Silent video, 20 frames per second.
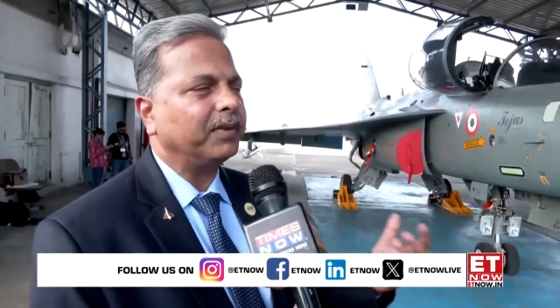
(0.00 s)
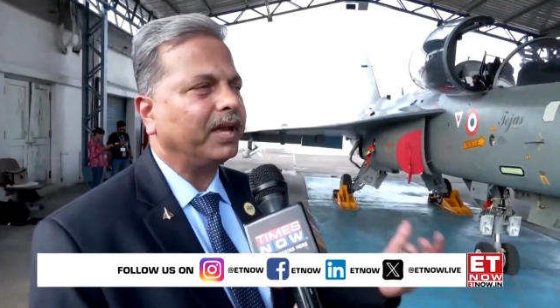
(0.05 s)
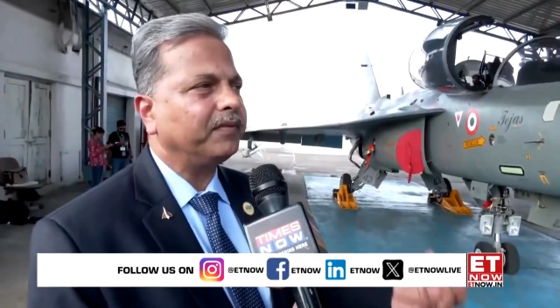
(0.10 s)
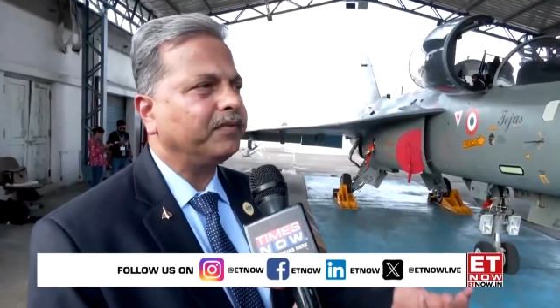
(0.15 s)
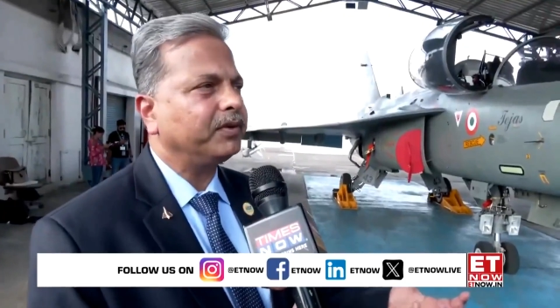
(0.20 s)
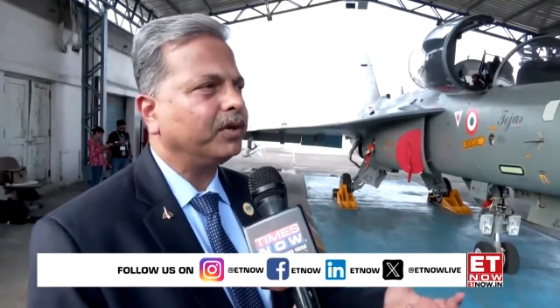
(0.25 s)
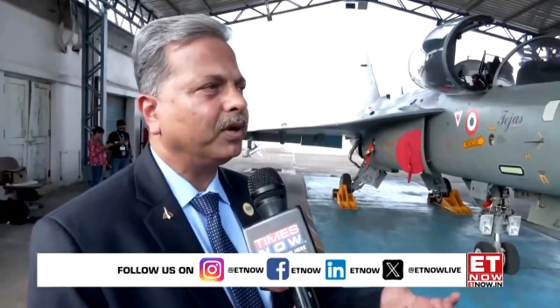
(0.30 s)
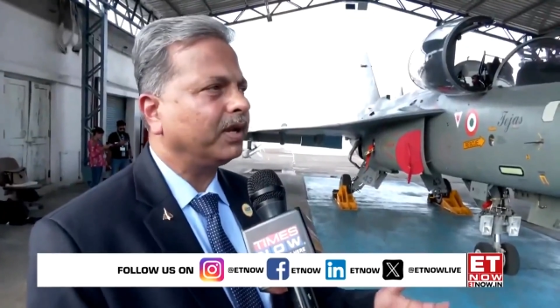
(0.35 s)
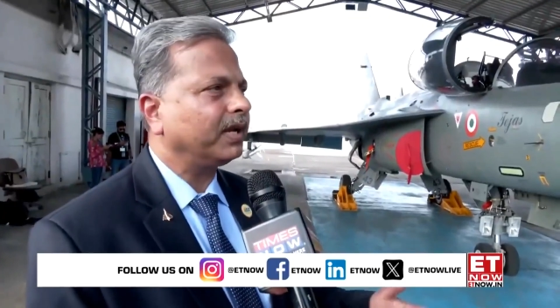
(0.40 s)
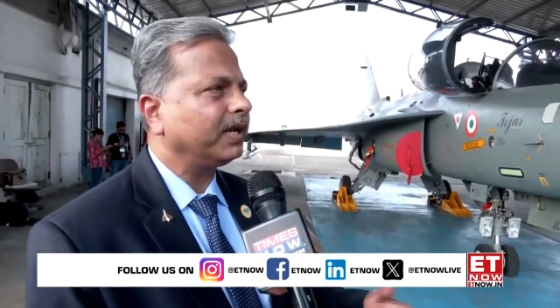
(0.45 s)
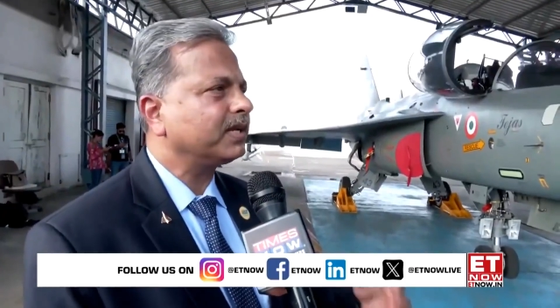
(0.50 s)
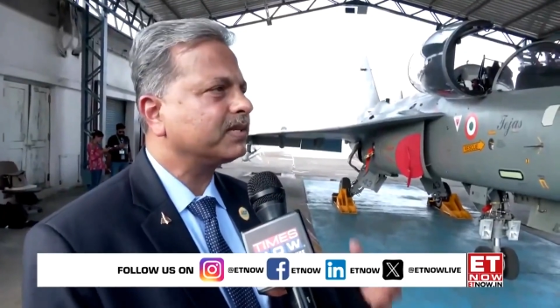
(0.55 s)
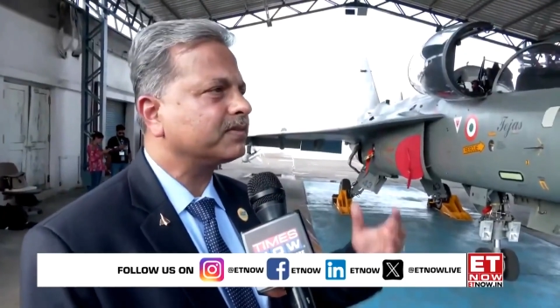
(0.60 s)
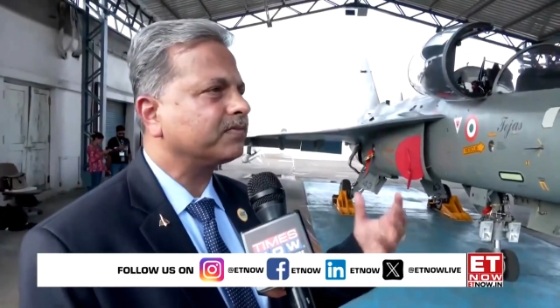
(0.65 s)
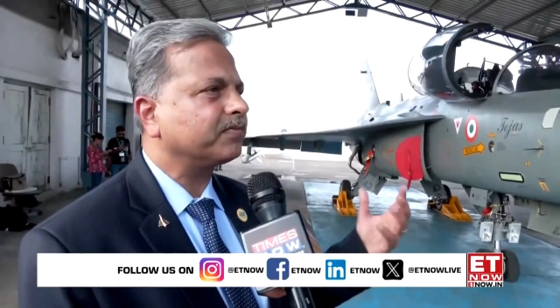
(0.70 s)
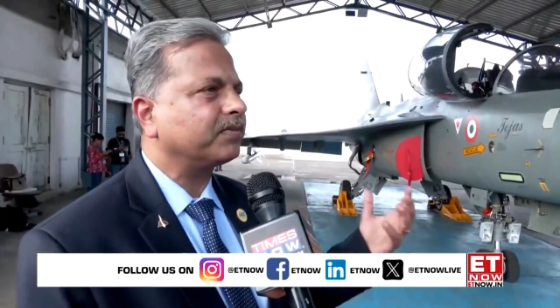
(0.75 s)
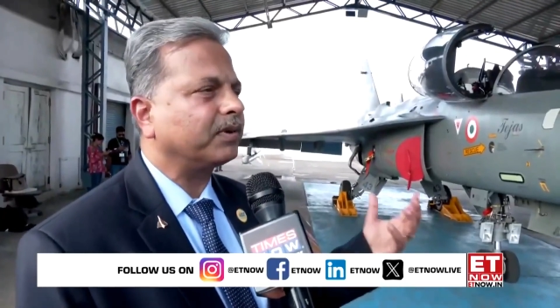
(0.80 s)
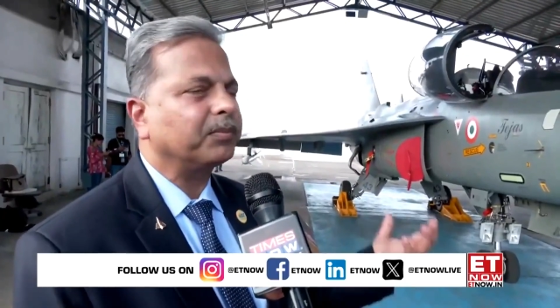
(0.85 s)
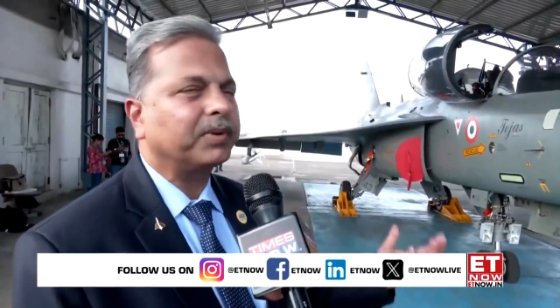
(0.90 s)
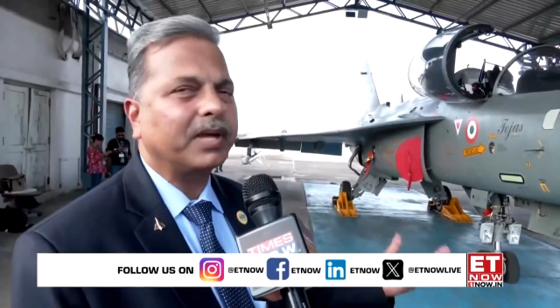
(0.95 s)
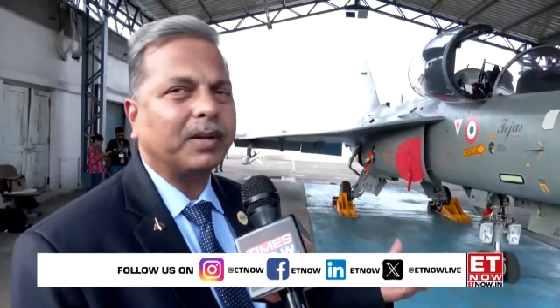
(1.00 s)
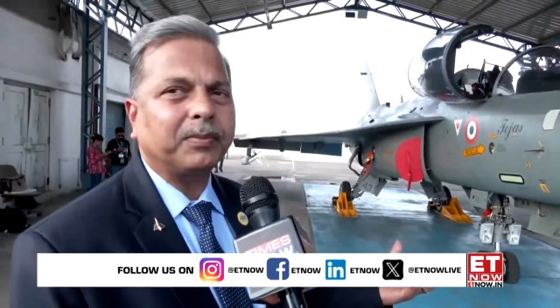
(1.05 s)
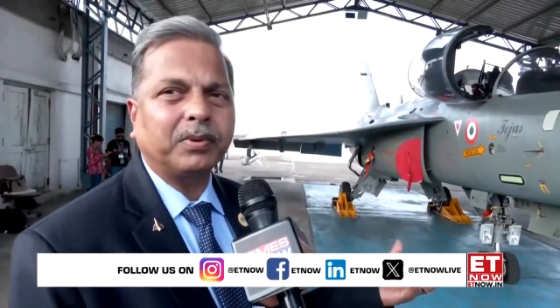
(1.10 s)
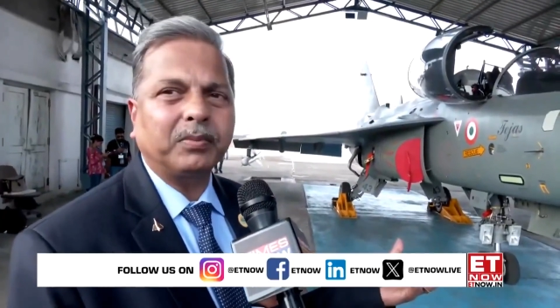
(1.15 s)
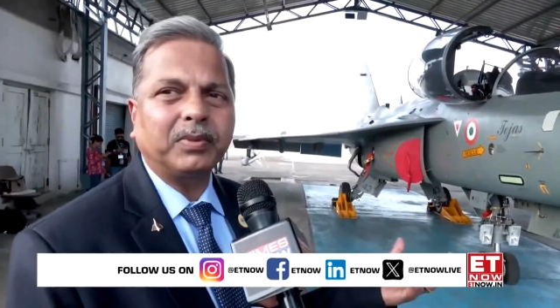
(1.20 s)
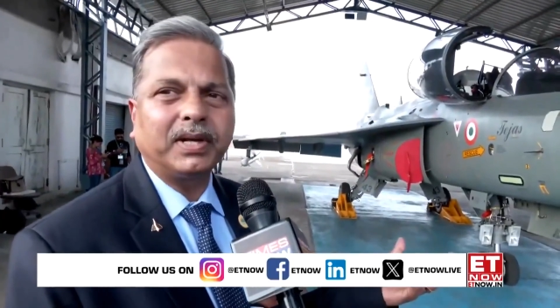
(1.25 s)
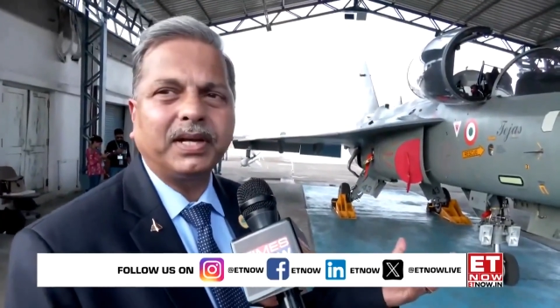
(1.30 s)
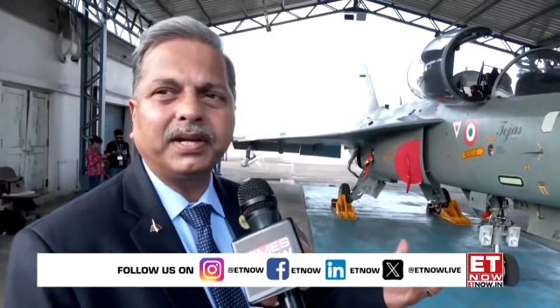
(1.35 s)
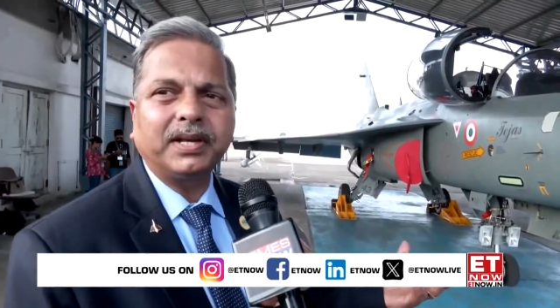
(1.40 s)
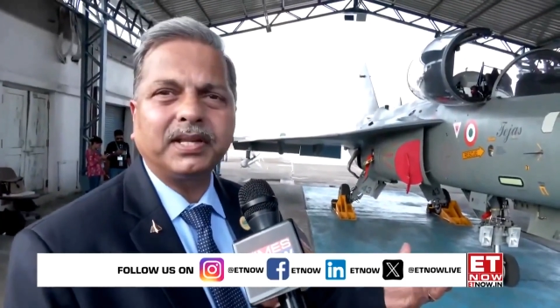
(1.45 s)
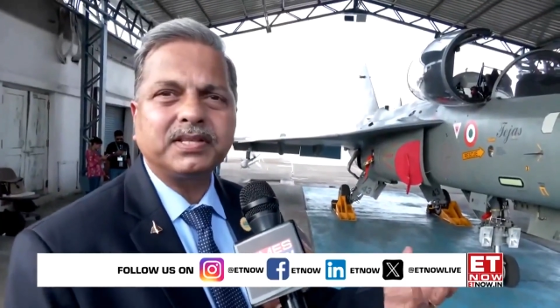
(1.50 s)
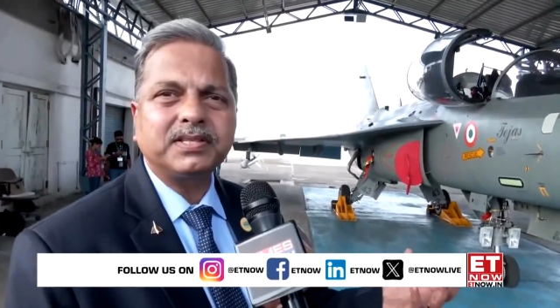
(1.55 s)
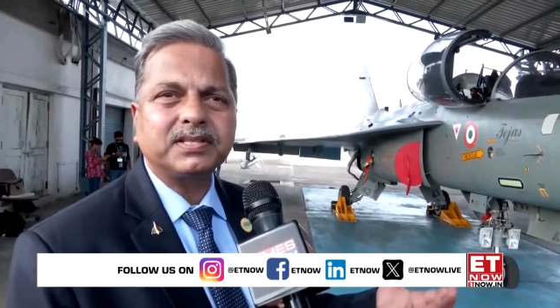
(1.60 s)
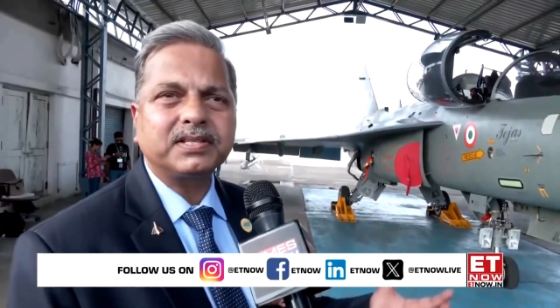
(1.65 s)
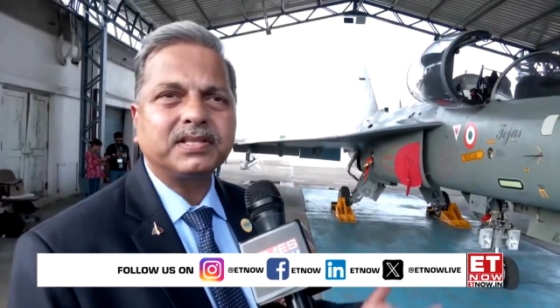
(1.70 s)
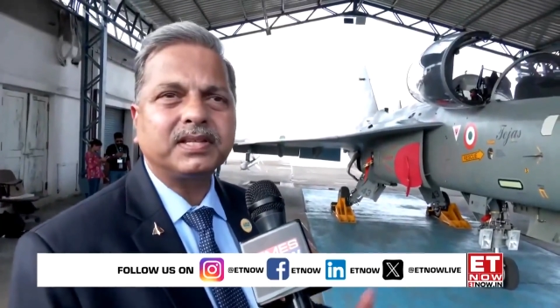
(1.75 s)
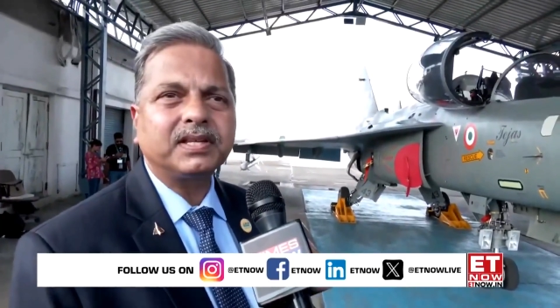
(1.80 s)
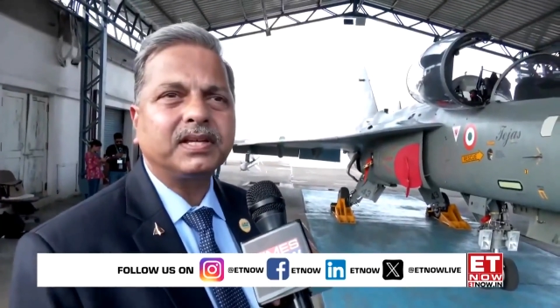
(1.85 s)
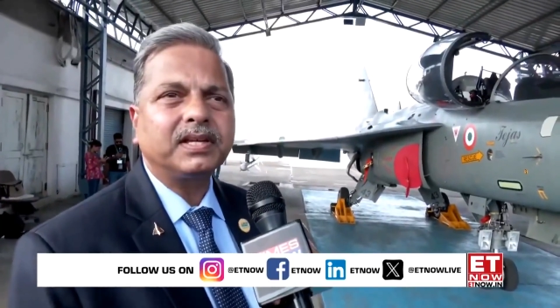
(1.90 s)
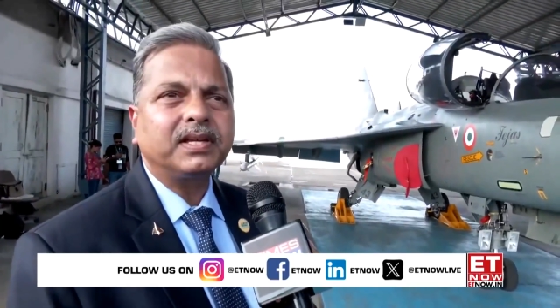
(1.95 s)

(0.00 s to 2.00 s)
avionics, from capabilities,